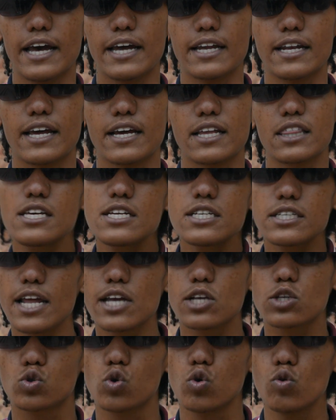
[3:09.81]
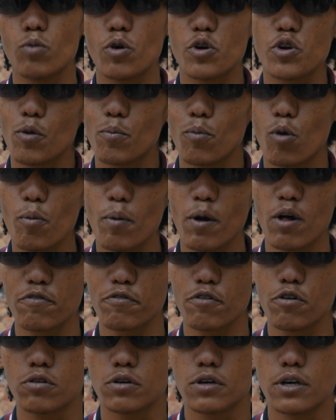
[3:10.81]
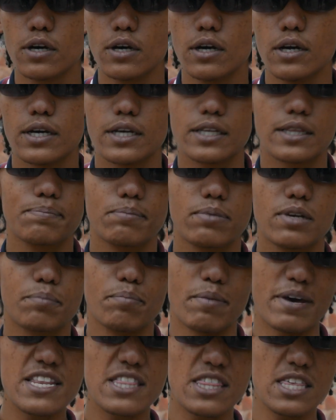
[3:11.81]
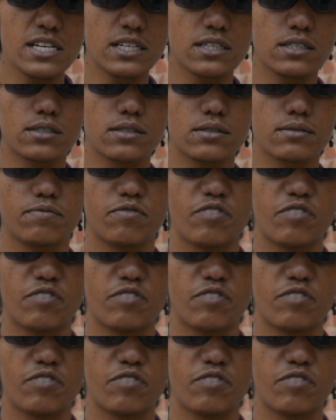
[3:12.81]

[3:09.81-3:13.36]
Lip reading: And like things like Zoom on your mobile phone, it made things